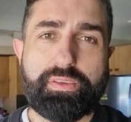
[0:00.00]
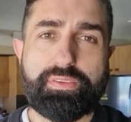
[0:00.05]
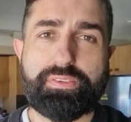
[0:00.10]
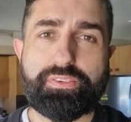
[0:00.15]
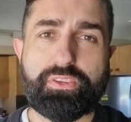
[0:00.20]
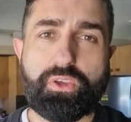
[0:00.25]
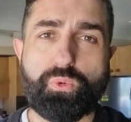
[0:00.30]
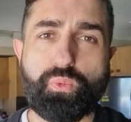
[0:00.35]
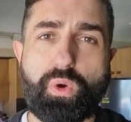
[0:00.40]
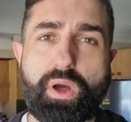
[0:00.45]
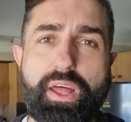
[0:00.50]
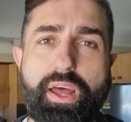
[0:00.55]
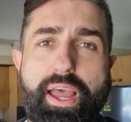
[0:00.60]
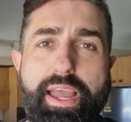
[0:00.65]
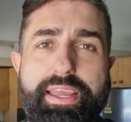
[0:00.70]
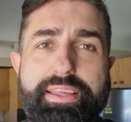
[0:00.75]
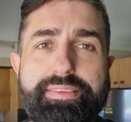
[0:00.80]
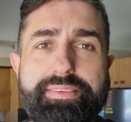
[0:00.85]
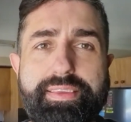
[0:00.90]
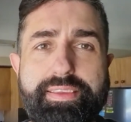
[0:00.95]
So what
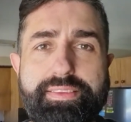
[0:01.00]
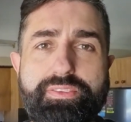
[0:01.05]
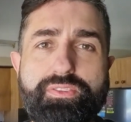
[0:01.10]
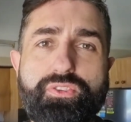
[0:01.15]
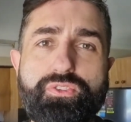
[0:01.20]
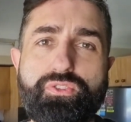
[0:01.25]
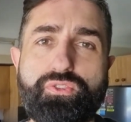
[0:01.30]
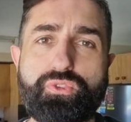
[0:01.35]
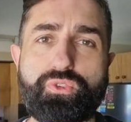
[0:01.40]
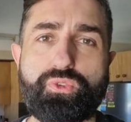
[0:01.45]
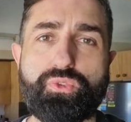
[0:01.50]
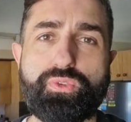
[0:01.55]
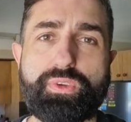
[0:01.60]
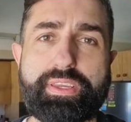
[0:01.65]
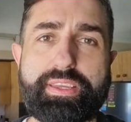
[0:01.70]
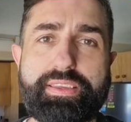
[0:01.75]
I intend to do